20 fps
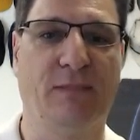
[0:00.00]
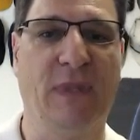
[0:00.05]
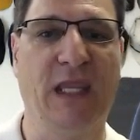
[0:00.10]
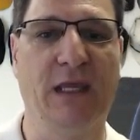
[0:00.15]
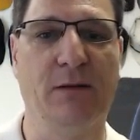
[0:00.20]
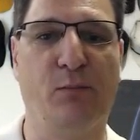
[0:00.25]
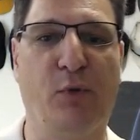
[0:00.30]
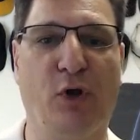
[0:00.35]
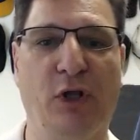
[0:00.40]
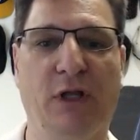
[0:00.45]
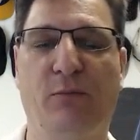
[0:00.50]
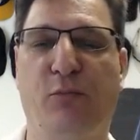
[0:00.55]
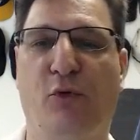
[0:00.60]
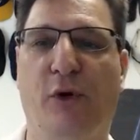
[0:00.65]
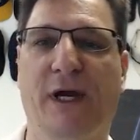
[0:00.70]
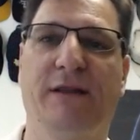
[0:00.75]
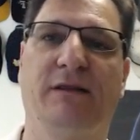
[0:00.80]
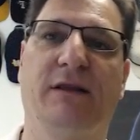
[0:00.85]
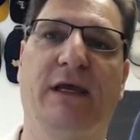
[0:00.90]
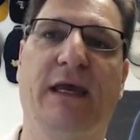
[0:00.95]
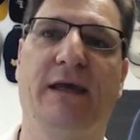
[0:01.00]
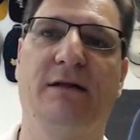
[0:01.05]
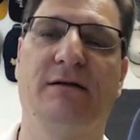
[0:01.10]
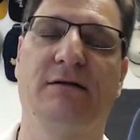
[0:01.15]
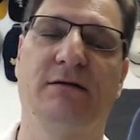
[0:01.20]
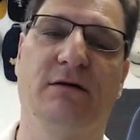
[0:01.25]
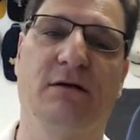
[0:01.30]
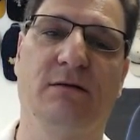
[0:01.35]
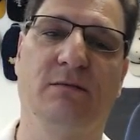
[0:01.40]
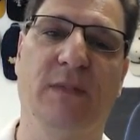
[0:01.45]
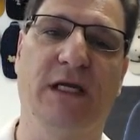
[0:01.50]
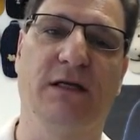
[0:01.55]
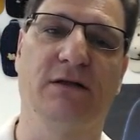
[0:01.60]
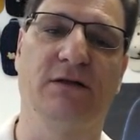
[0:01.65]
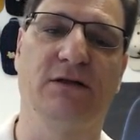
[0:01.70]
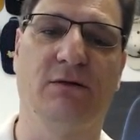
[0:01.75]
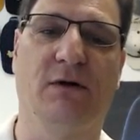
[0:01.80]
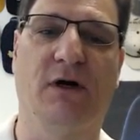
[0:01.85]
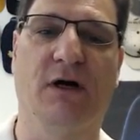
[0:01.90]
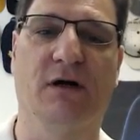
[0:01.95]
Then bullet point that. Don't make it
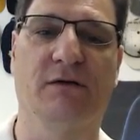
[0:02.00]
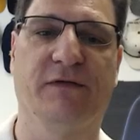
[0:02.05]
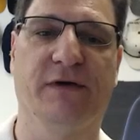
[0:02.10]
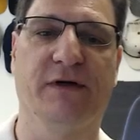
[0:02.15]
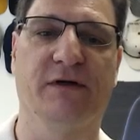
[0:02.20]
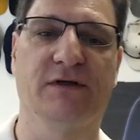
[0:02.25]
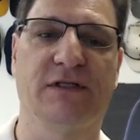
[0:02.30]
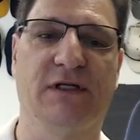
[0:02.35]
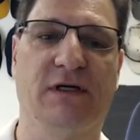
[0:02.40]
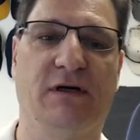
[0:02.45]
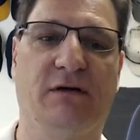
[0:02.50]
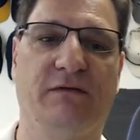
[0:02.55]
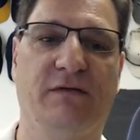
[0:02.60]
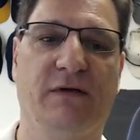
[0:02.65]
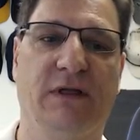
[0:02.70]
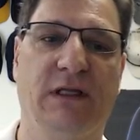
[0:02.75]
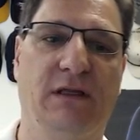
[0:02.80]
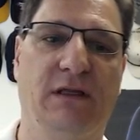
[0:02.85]
too hard for yourself.